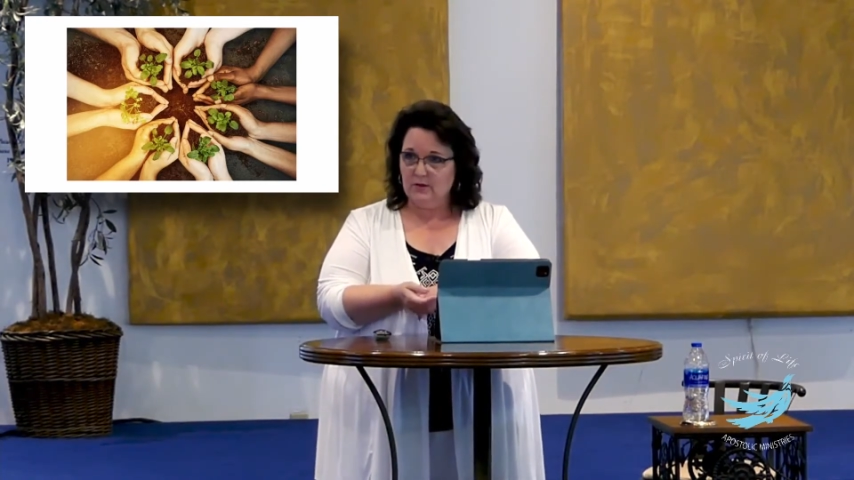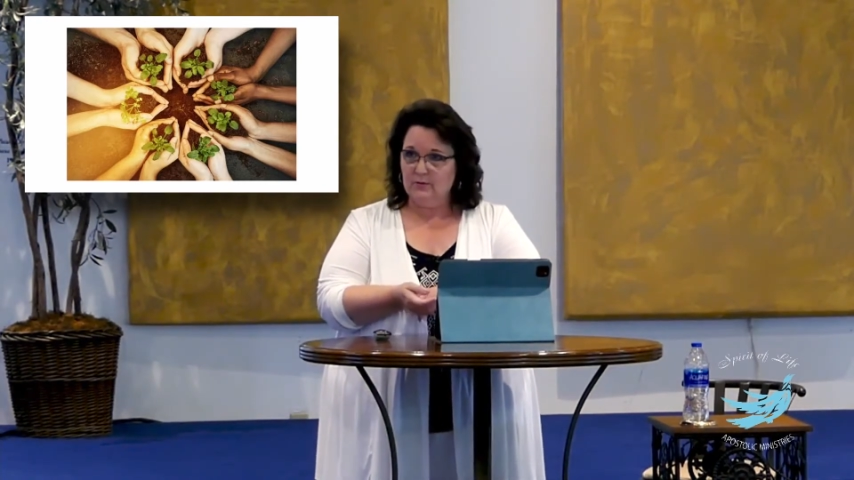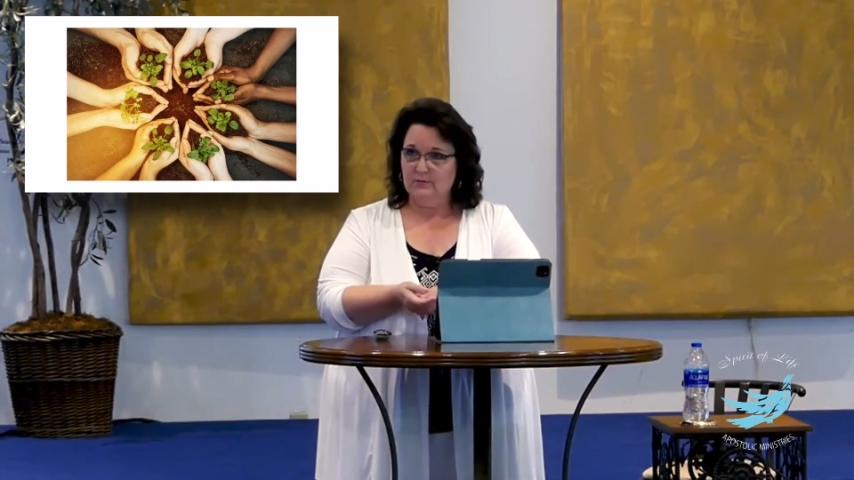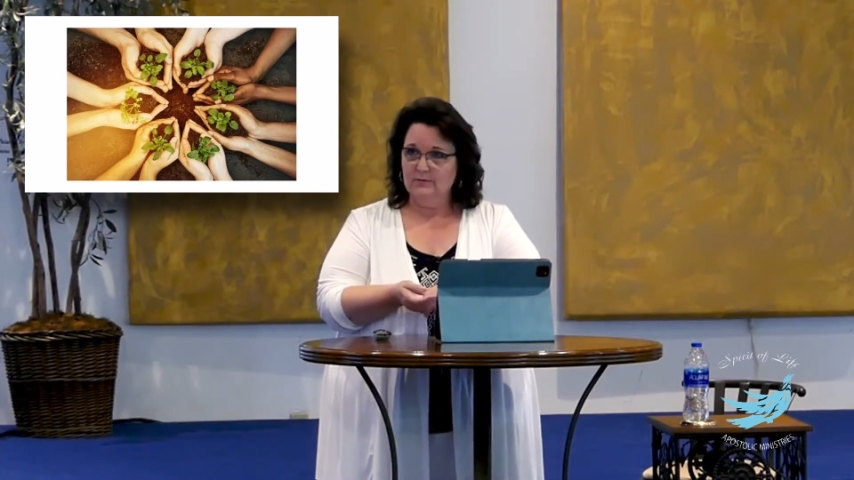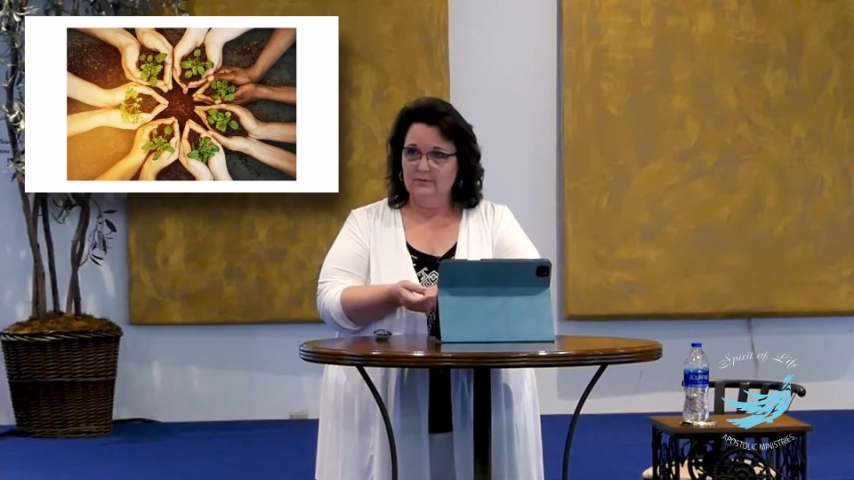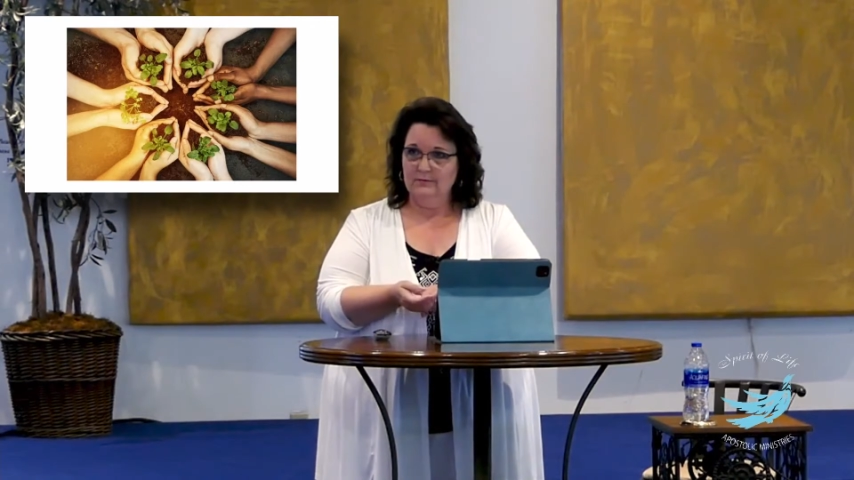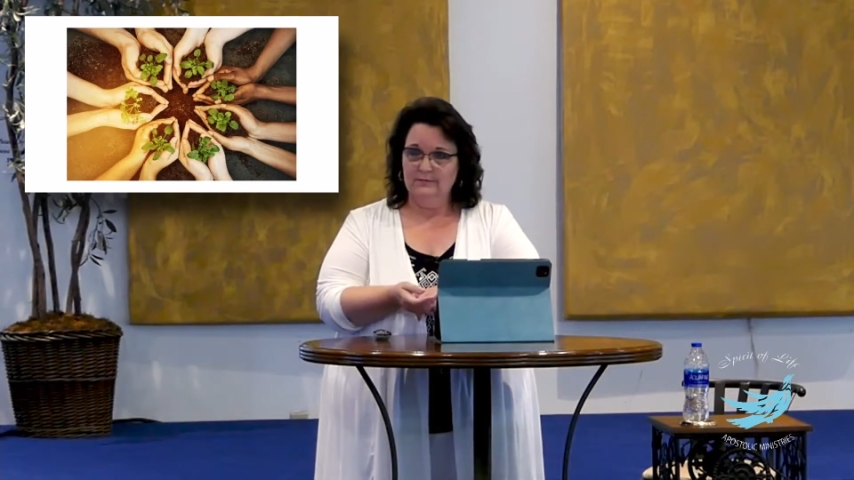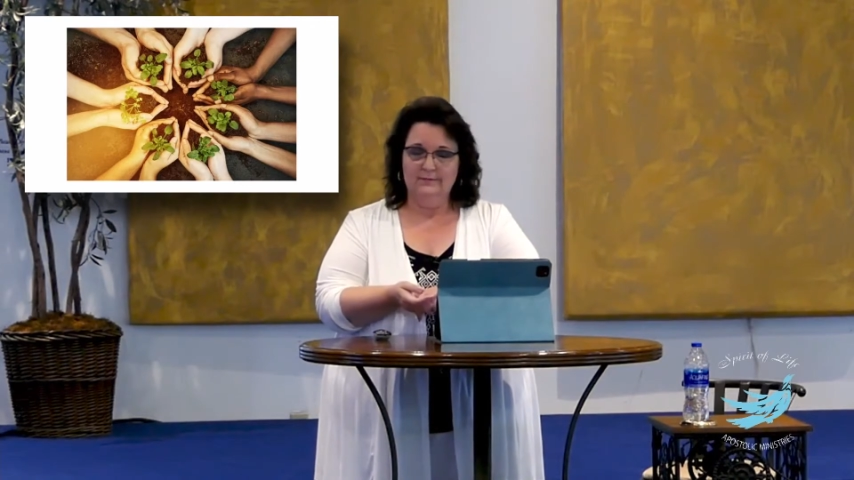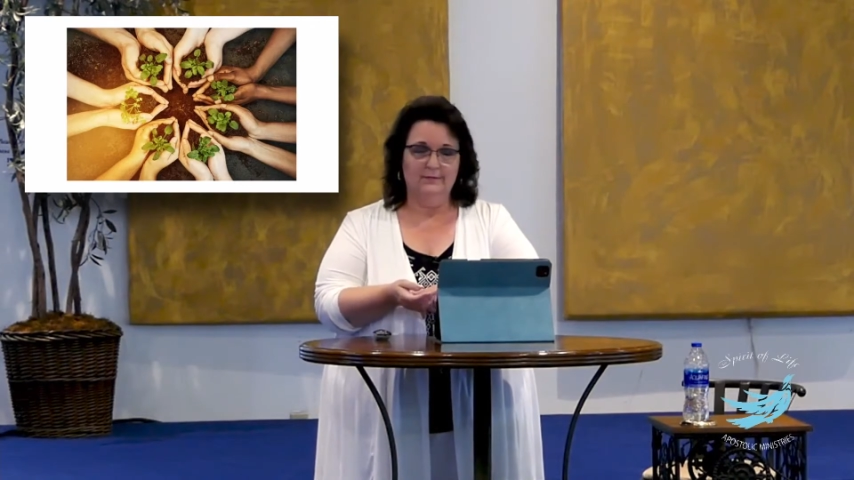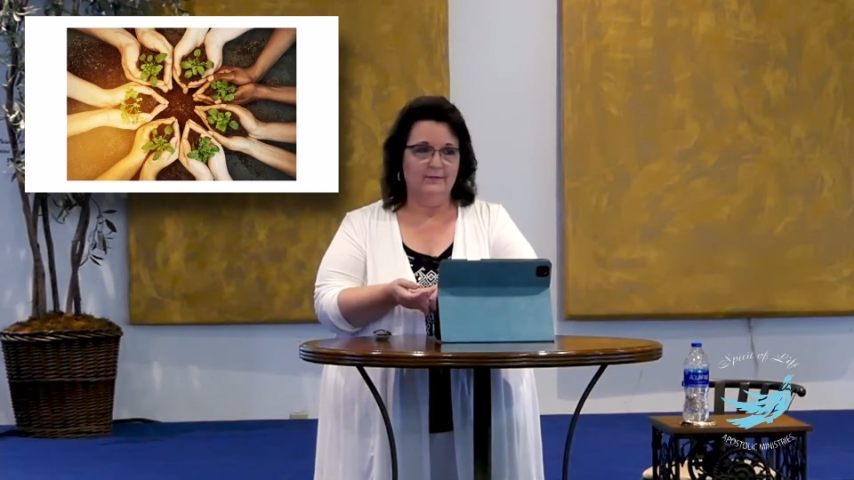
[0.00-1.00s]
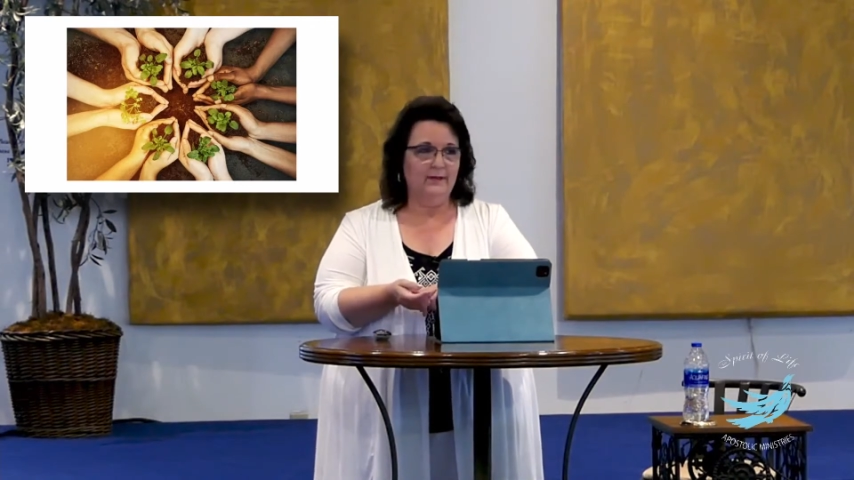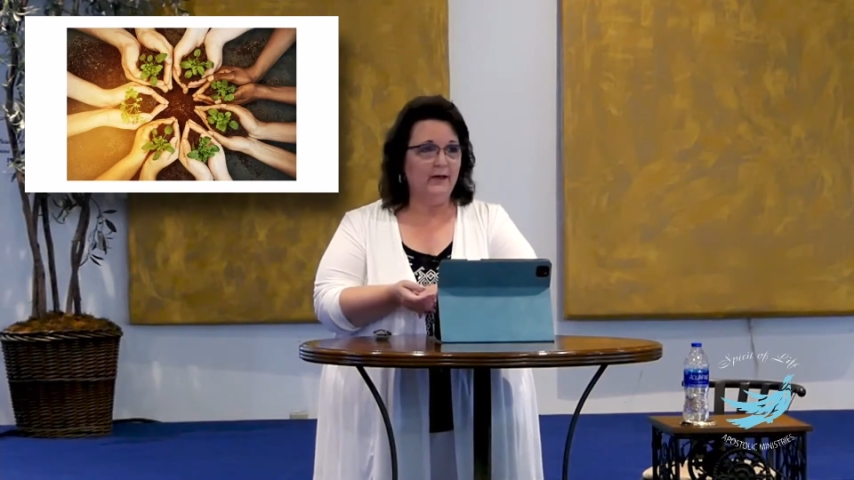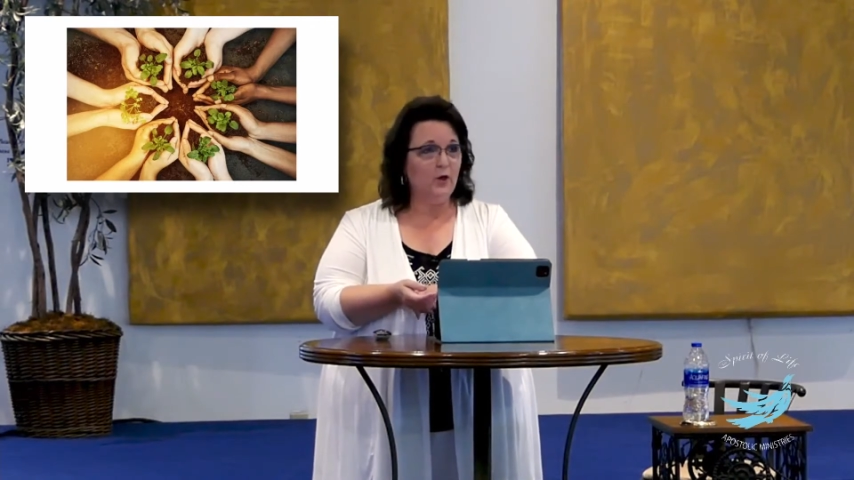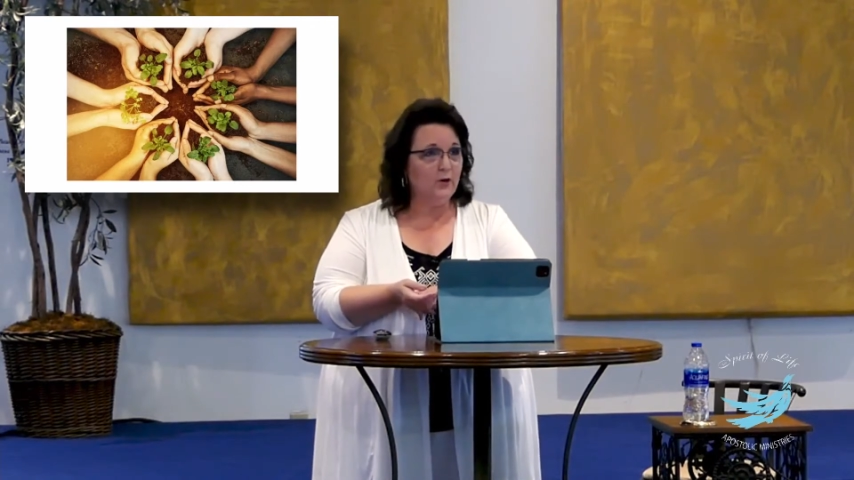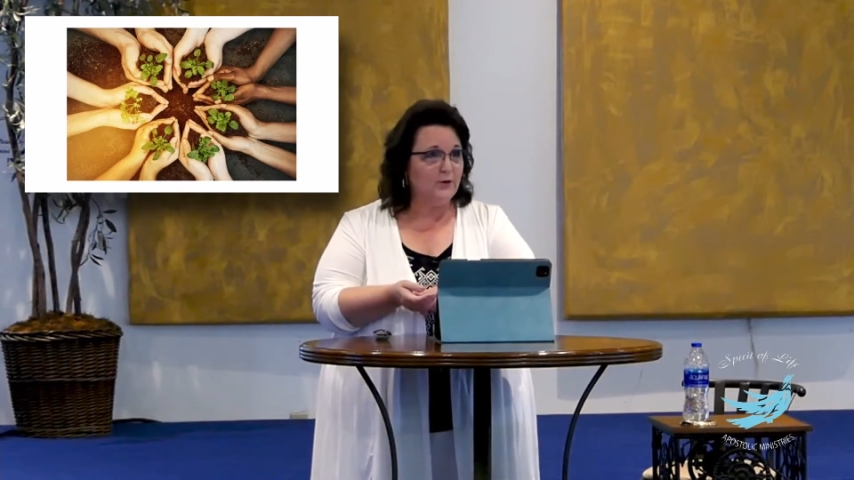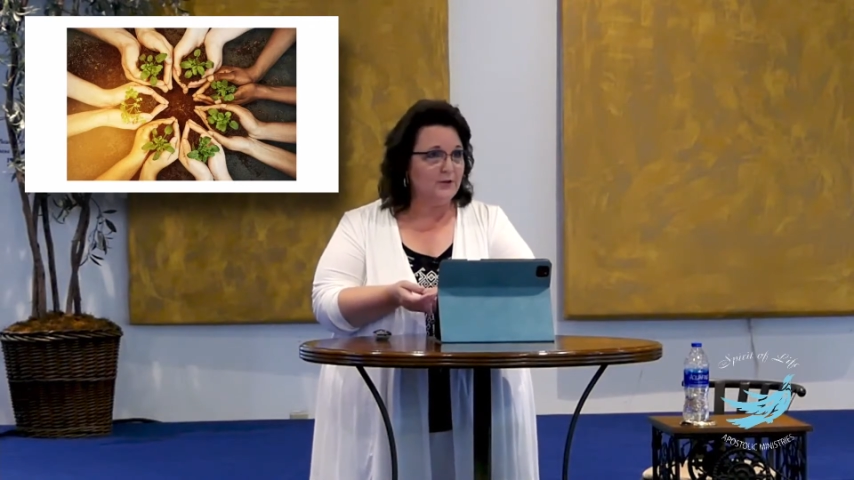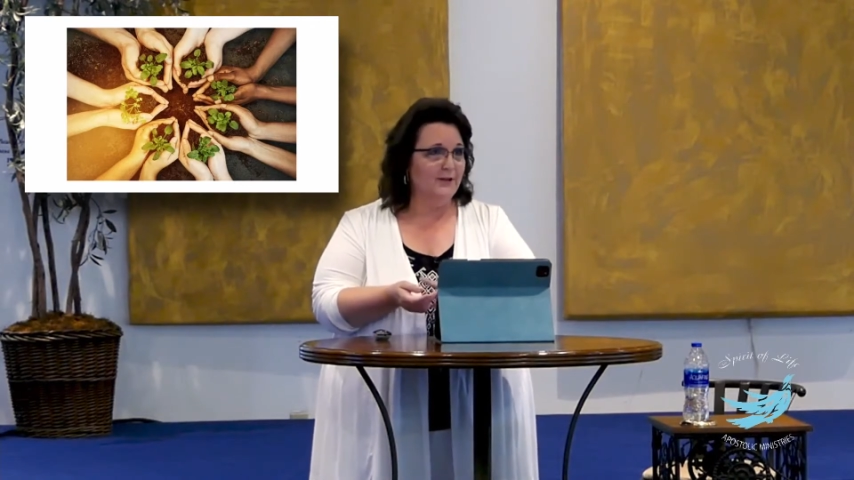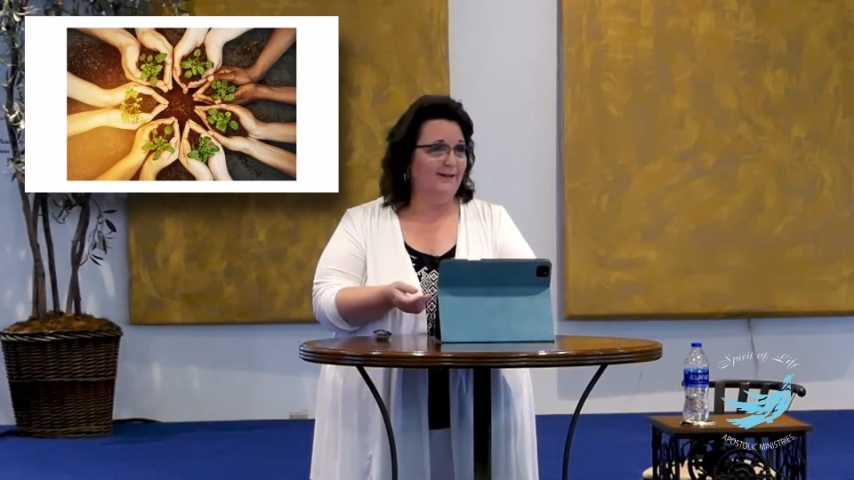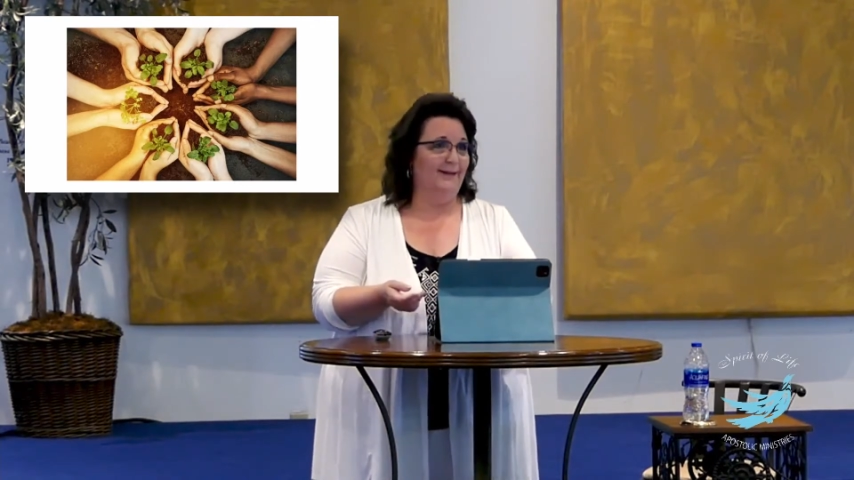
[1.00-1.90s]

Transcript: you. It hurt.